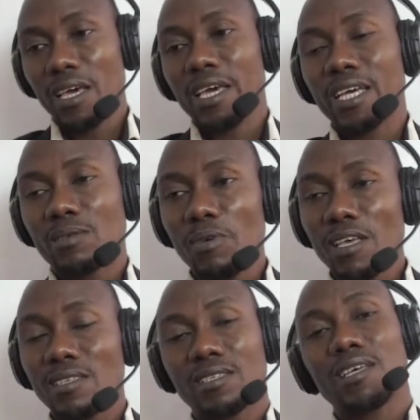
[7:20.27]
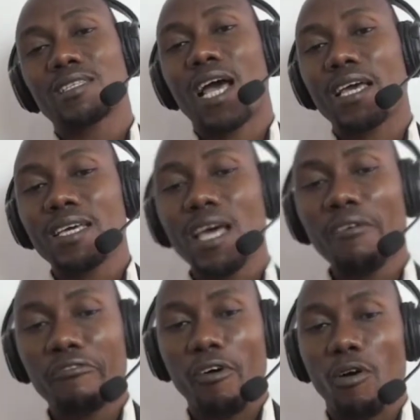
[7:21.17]
it means it can either
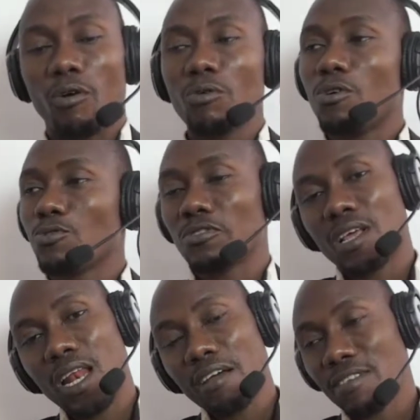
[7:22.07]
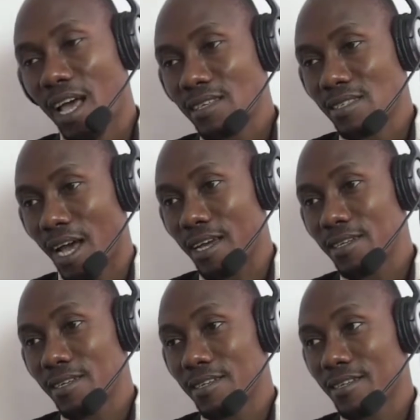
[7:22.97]
fall to the left hand side